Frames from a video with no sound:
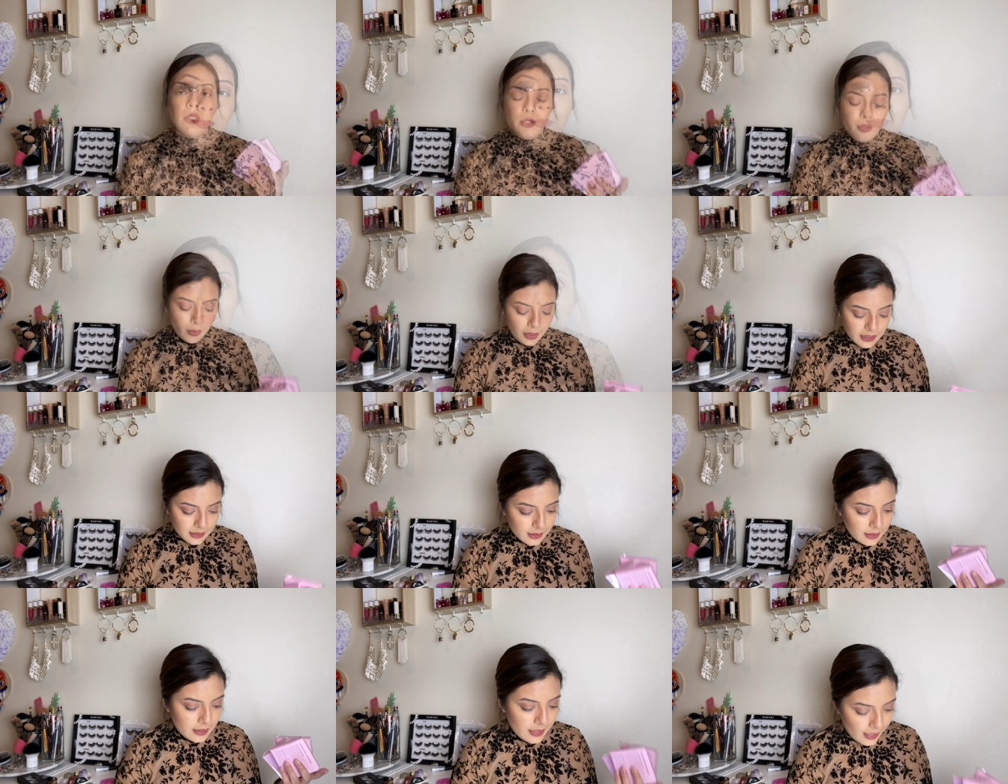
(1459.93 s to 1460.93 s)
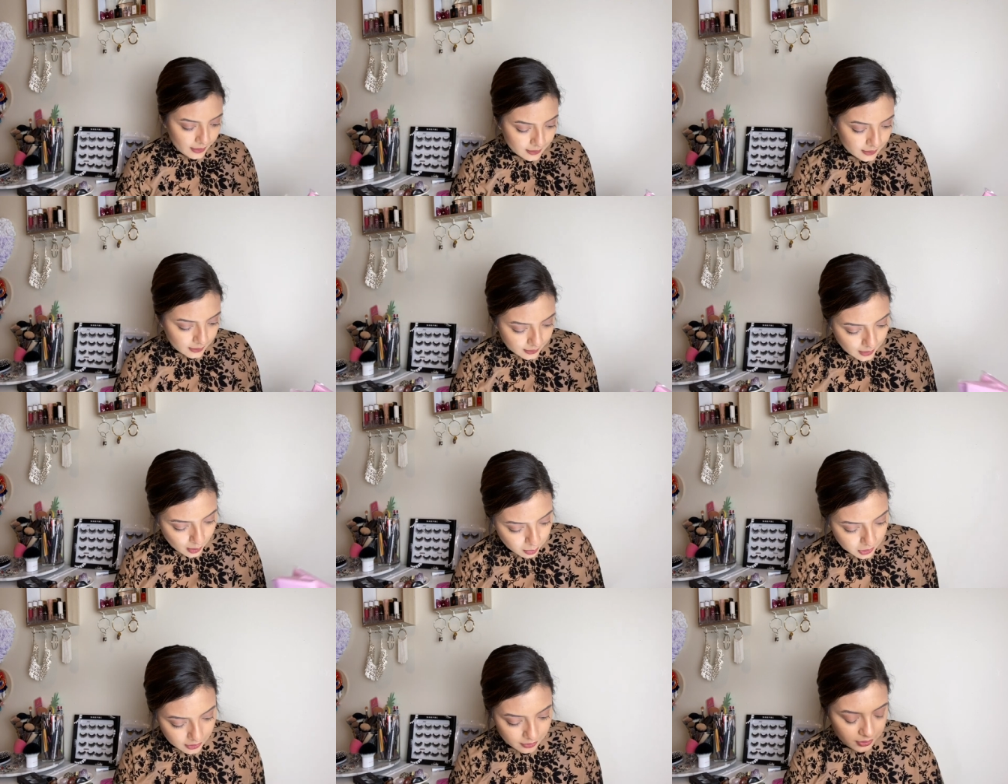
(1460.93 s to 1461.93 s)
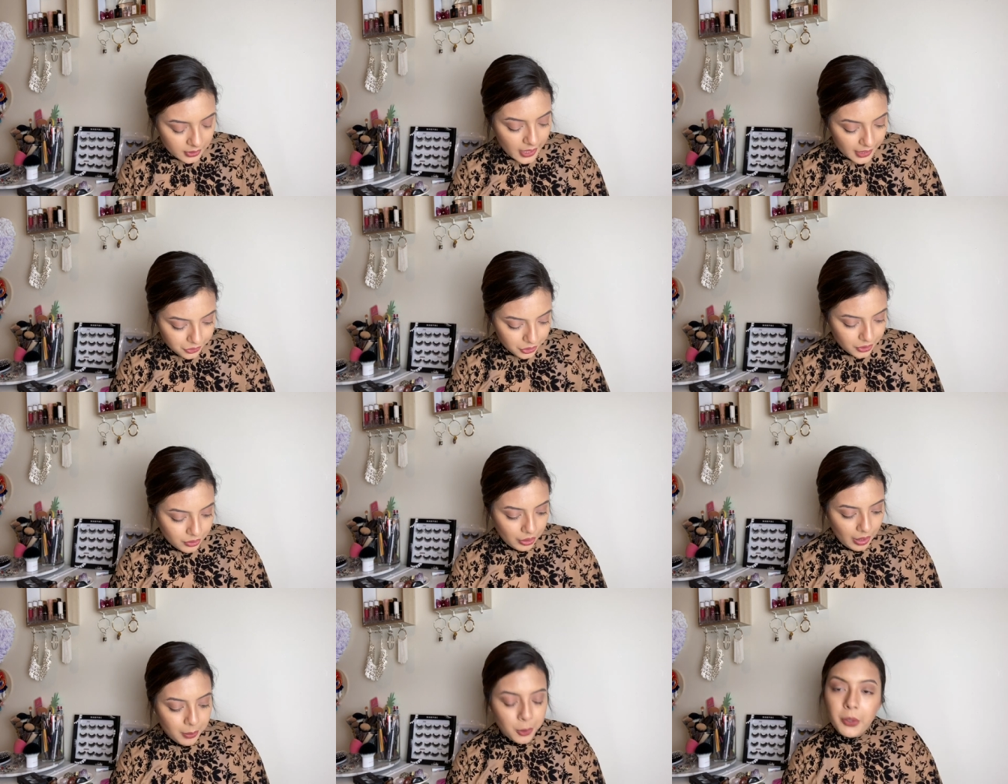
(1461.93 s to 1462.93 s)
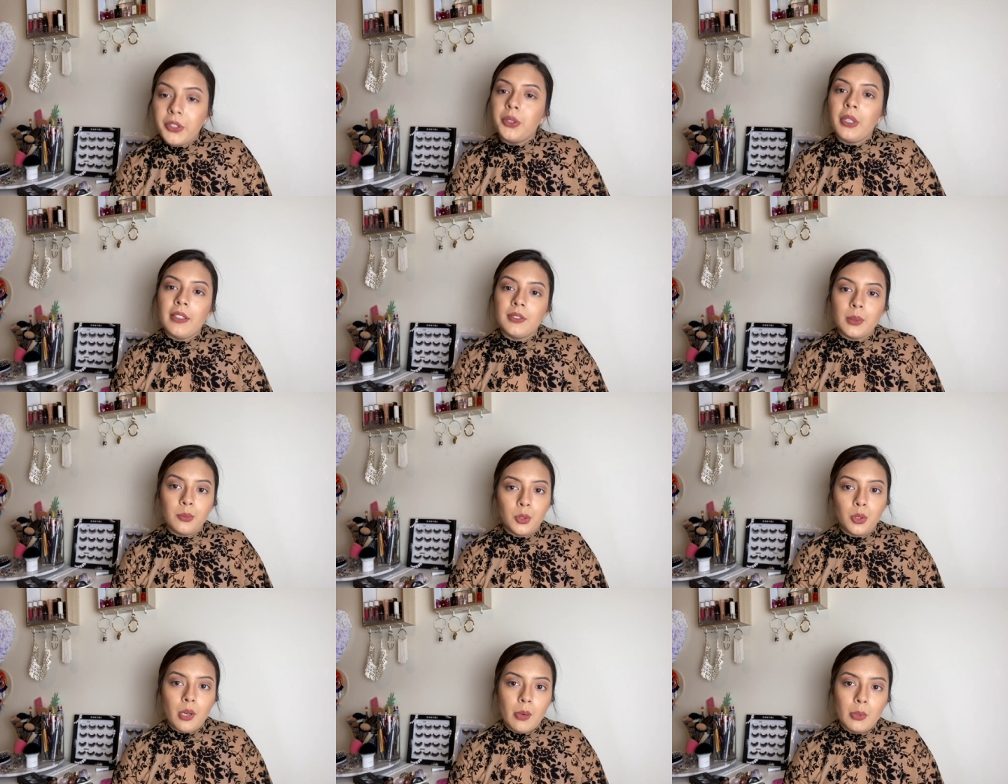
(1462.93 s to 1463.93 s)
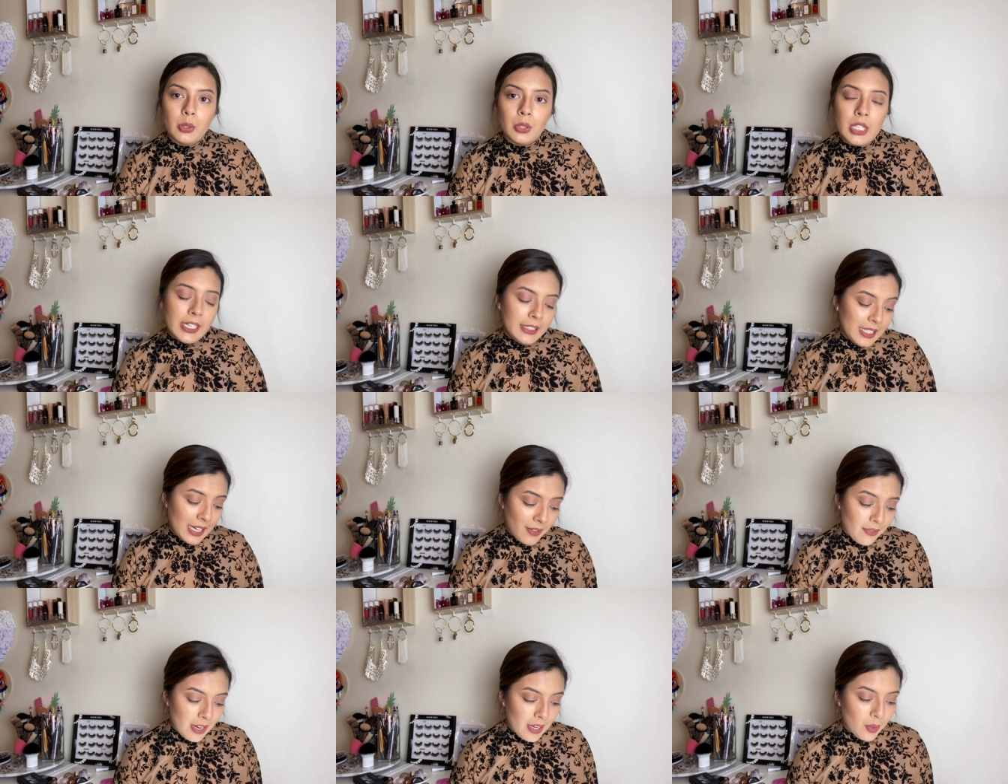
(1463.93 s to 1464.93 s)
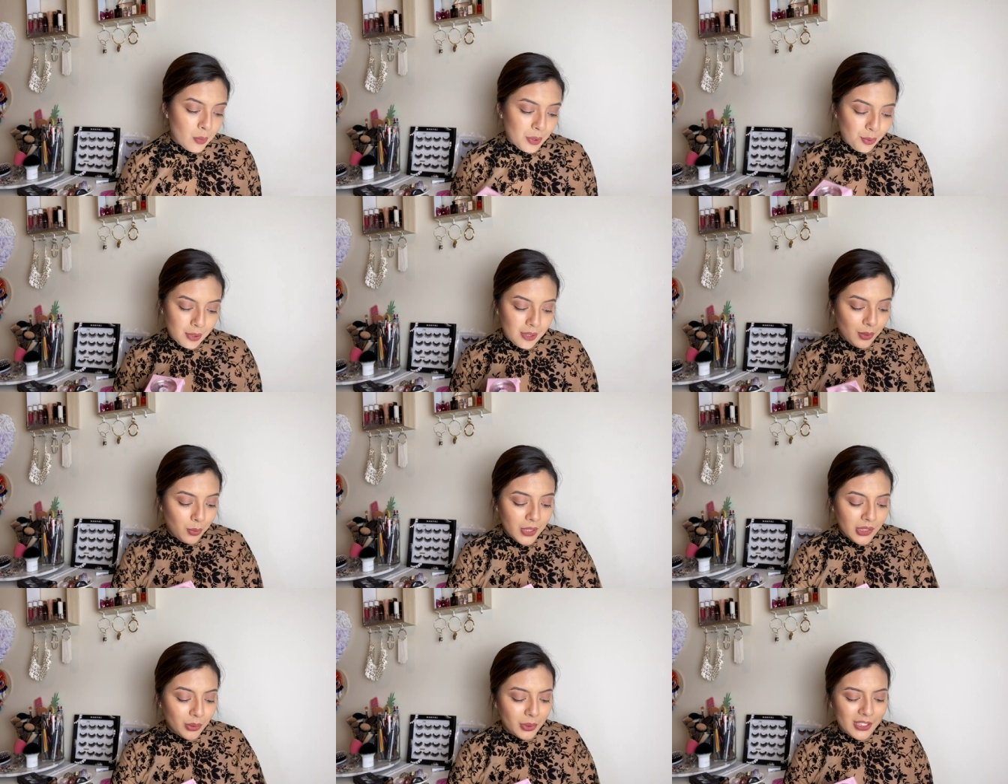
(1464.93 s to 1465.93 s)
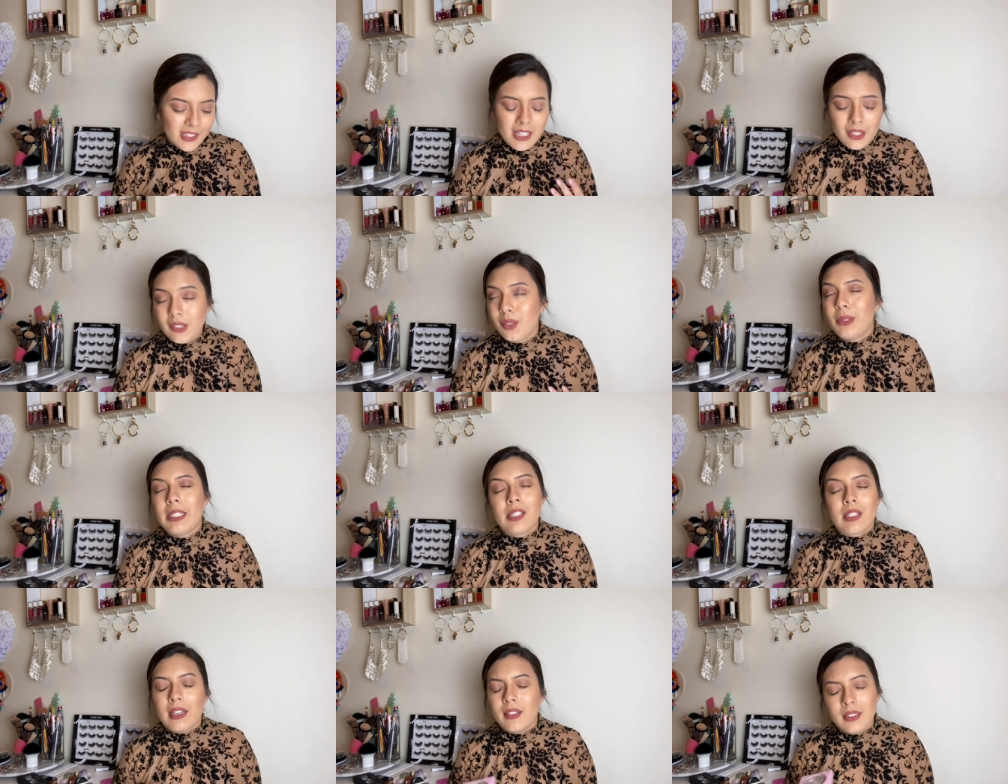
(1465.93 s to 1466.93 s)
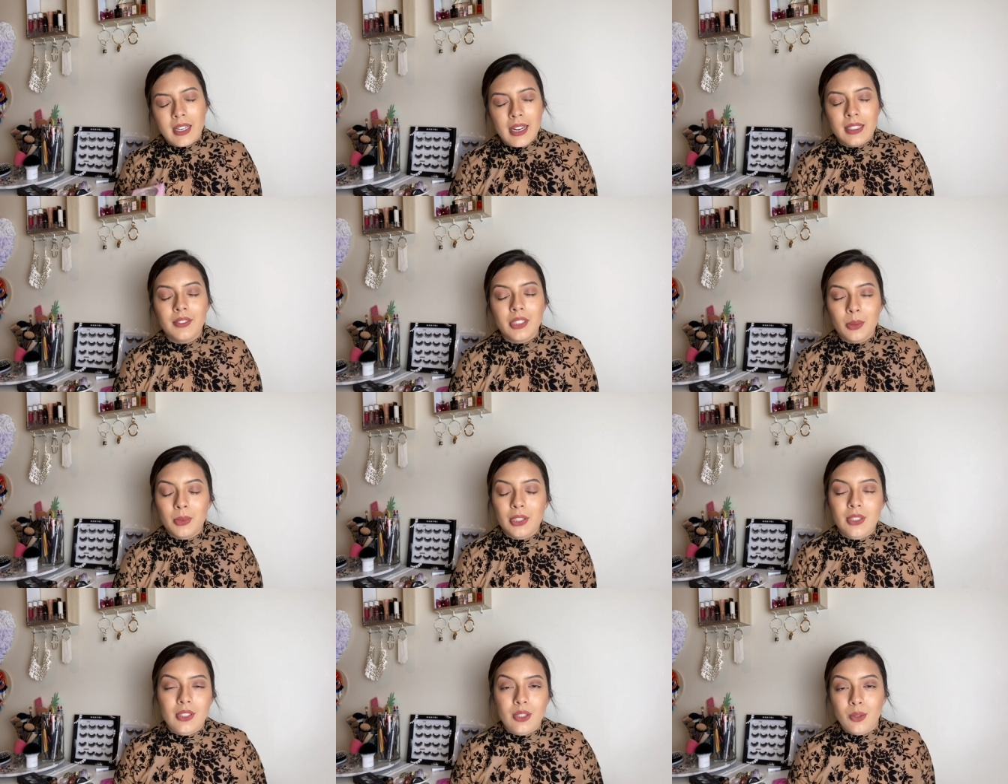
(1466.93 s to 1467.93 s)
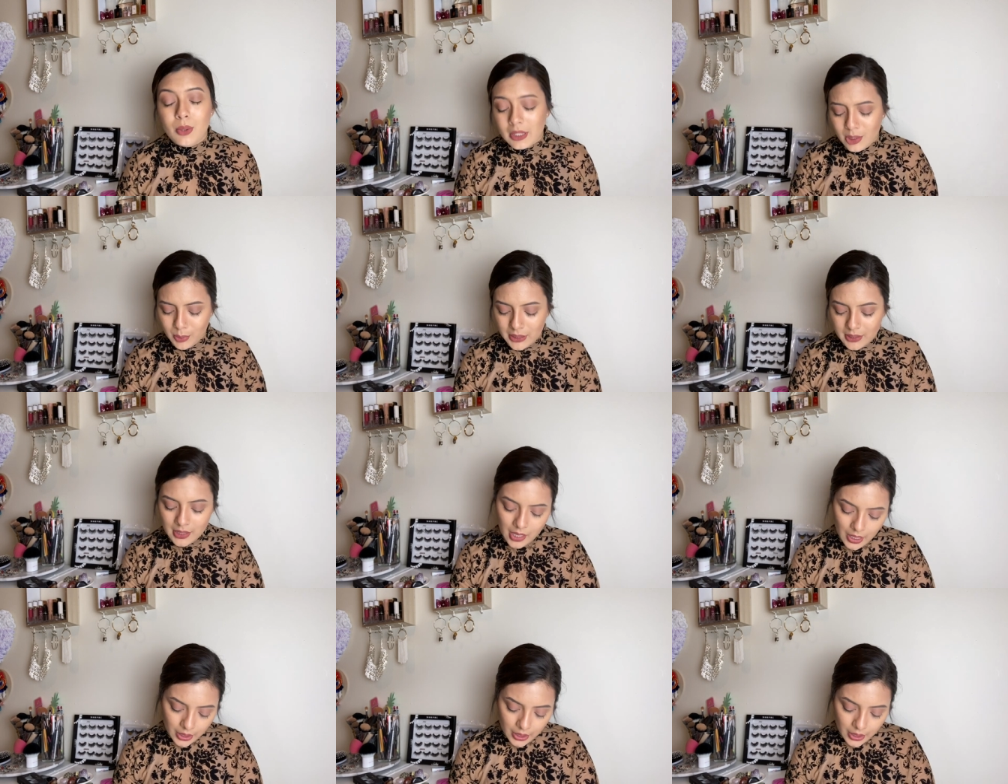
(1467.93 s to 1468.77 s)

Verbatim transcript: So these next couple of lashes, I'm going to have some trouble identifying which one is which, which style is which, kind of similar to the Newcally ones.